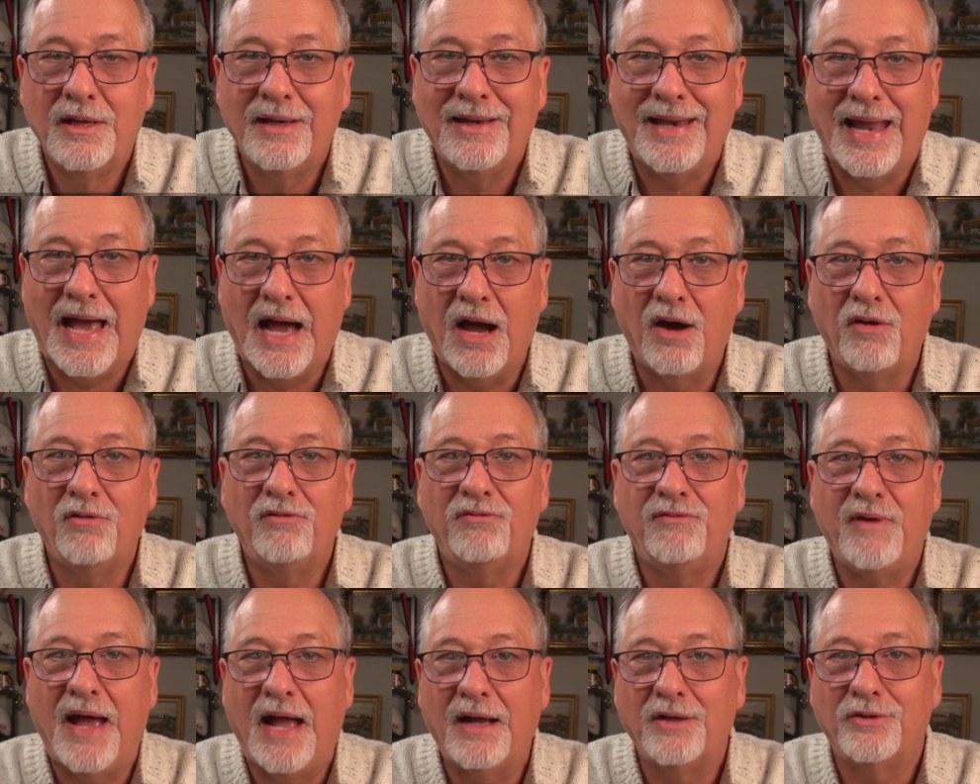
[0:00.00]
Now
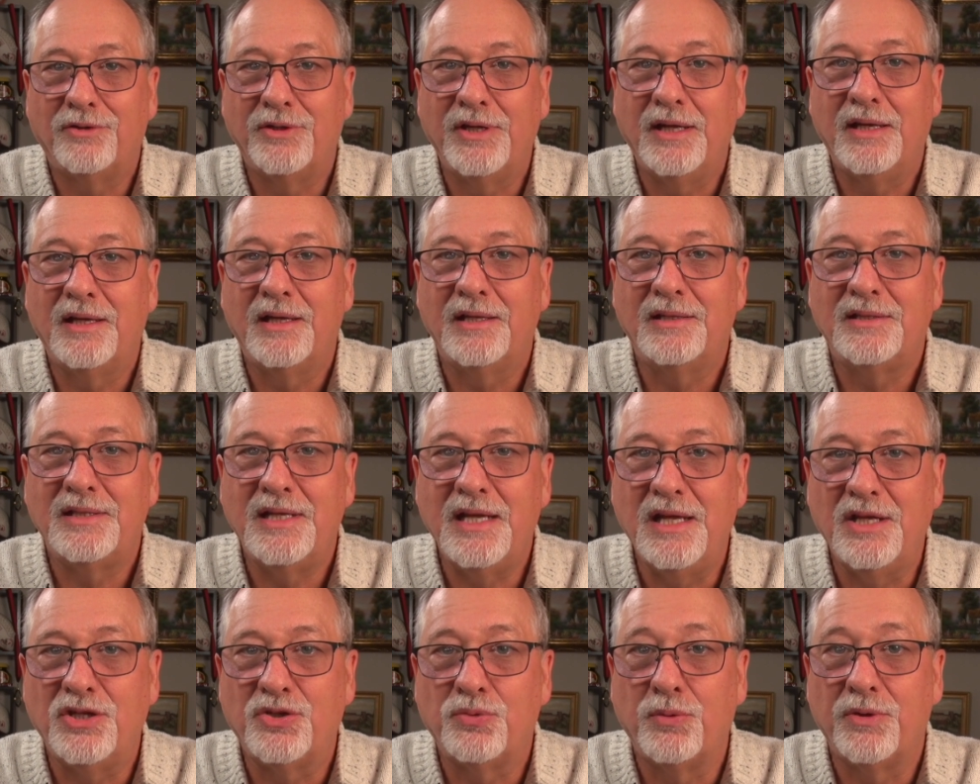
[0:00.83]
faculty can
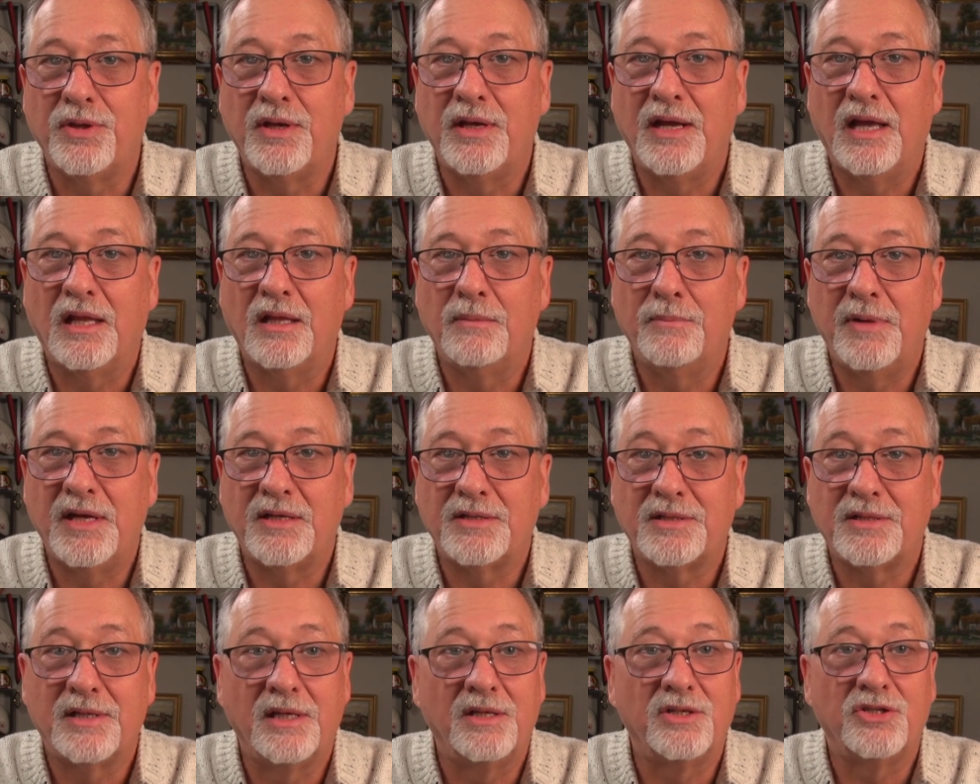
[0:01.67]
teach with an
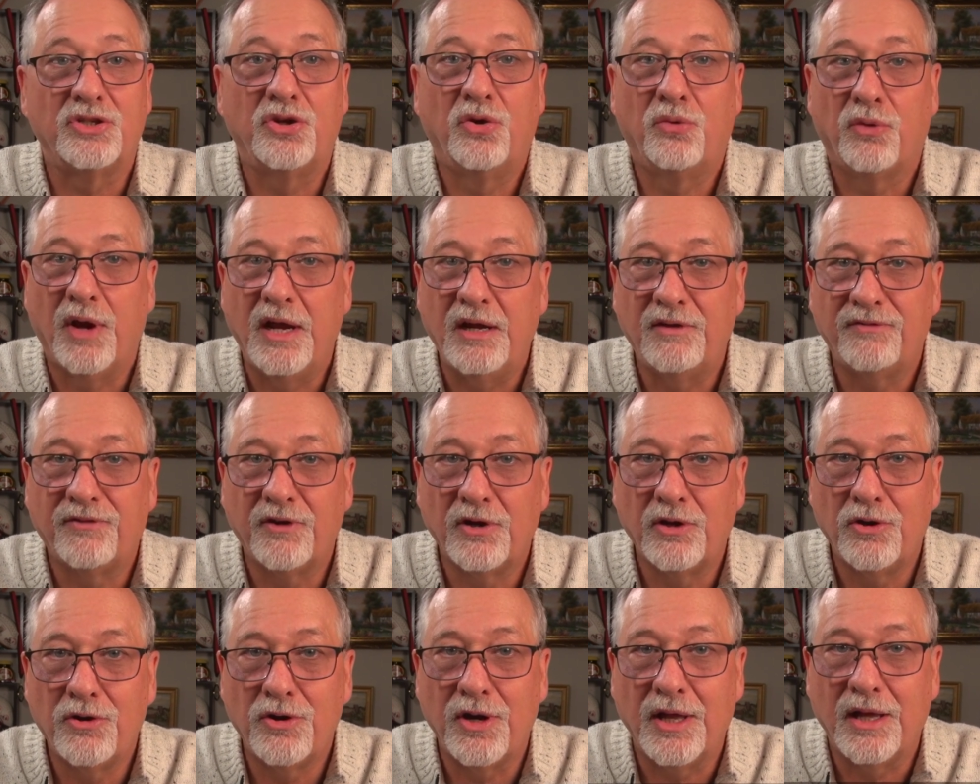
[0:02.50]
LMS that is great
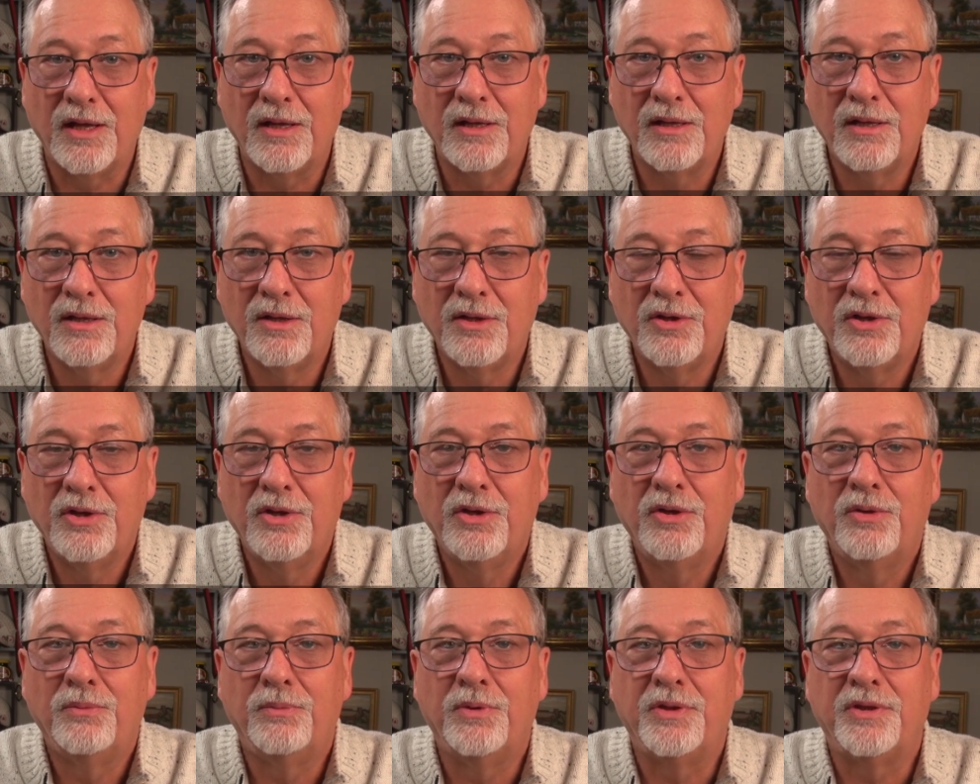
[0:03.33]
for learning
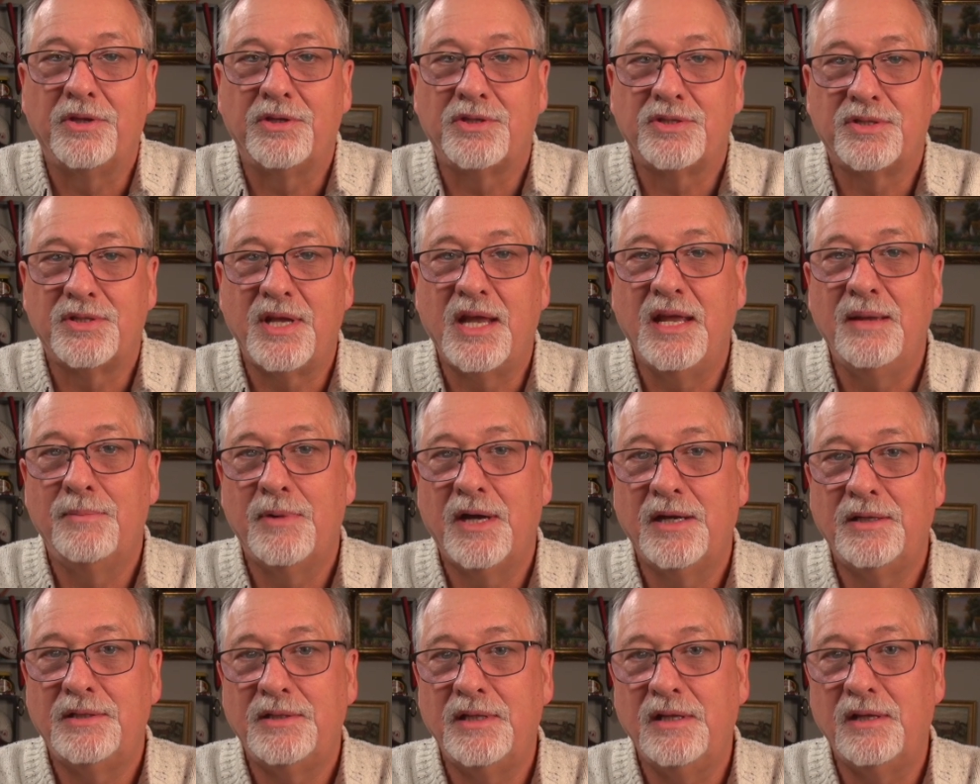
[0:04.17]
with the same
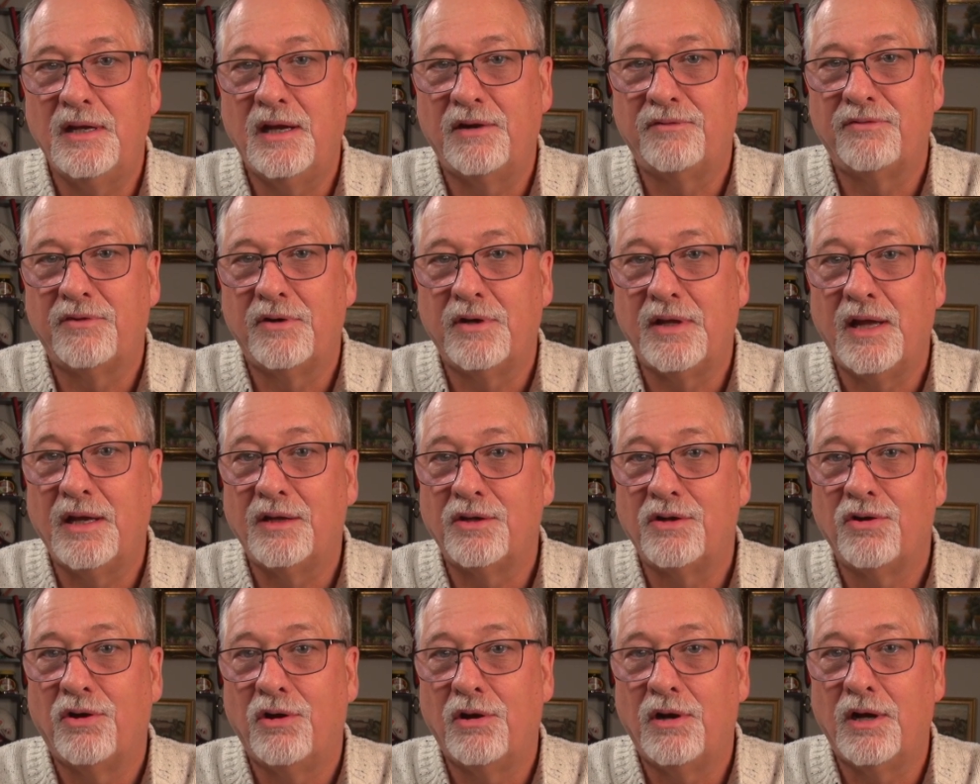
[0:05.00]
IT effort
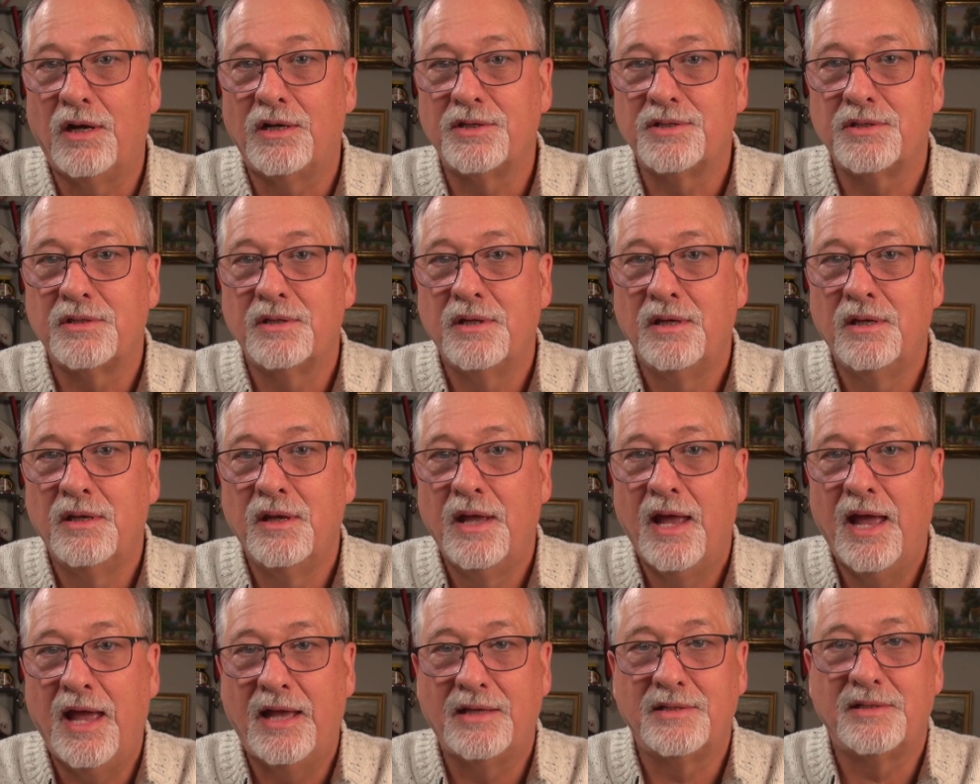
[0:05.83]
and cost
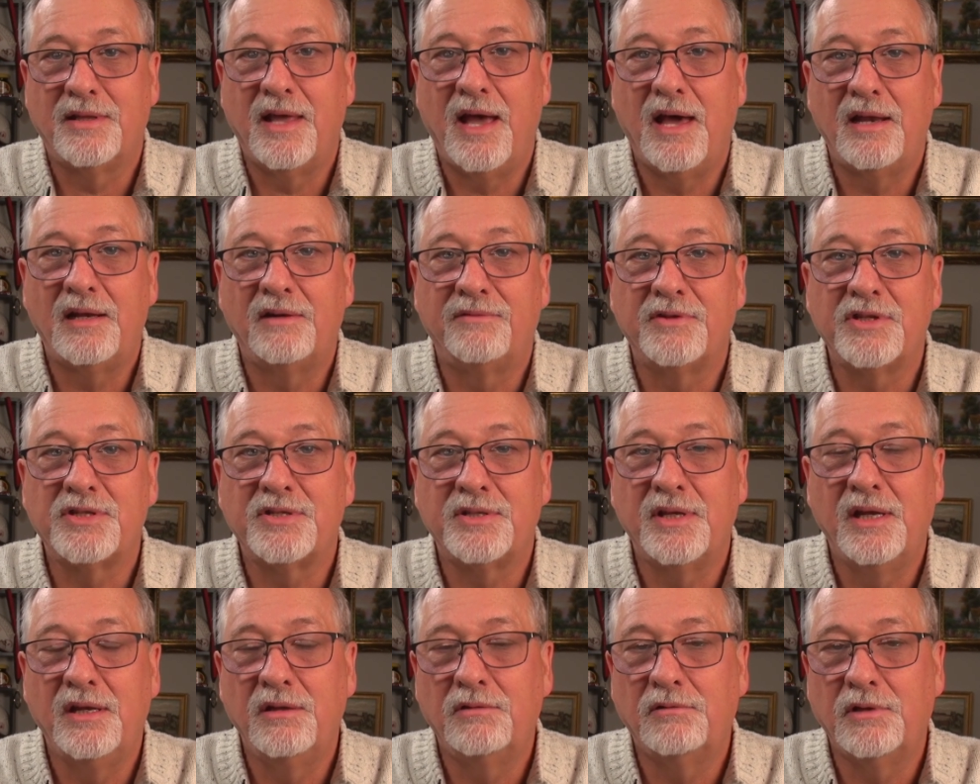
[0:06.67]
as that of a
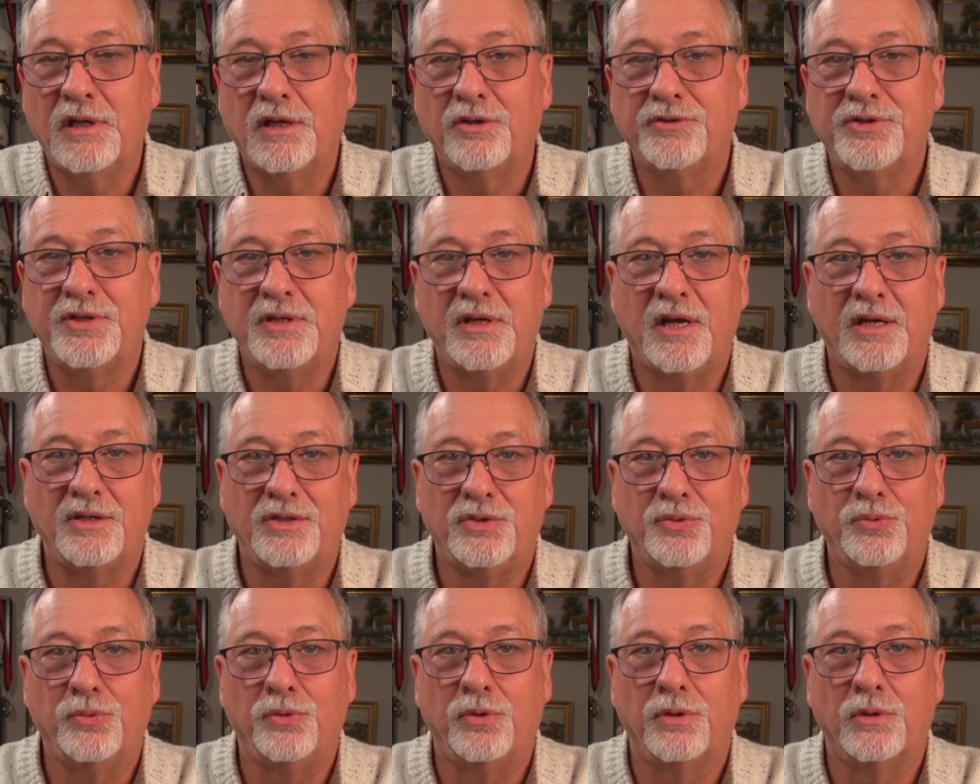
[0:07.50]
single LTI
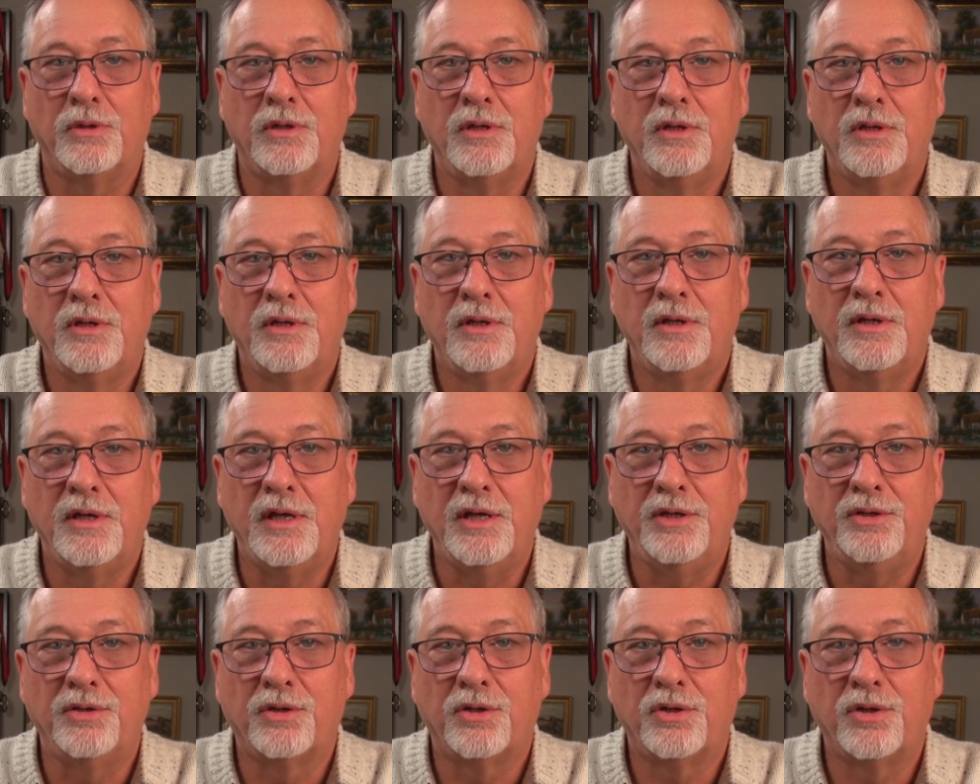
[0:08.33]
tool
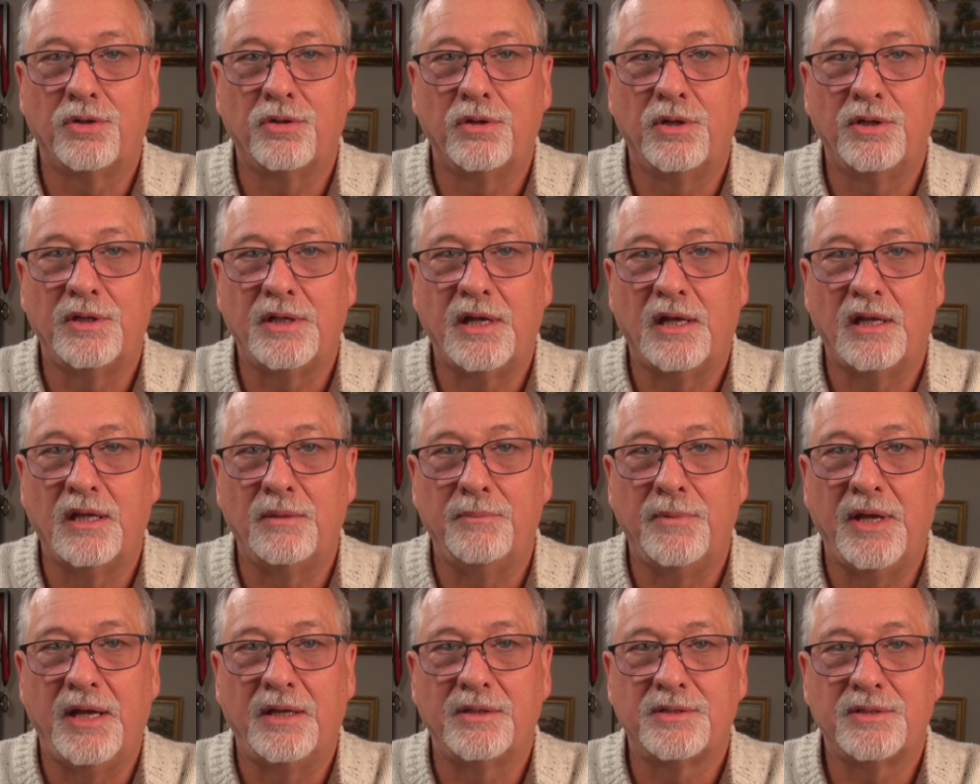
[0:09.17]
in your current
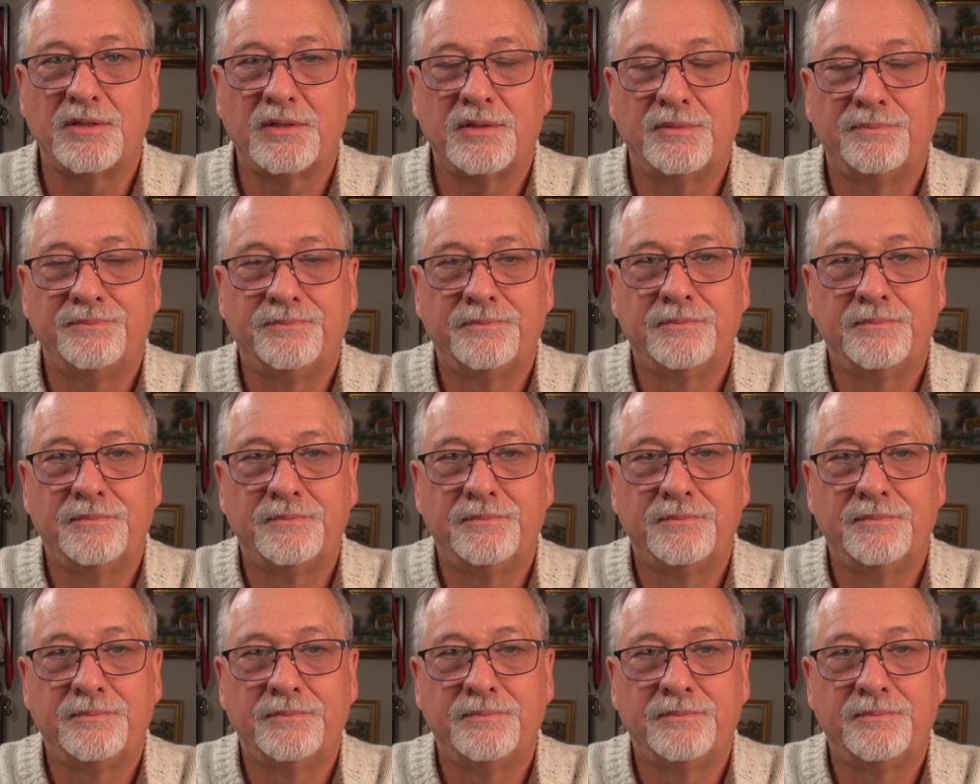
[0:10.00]
LMS.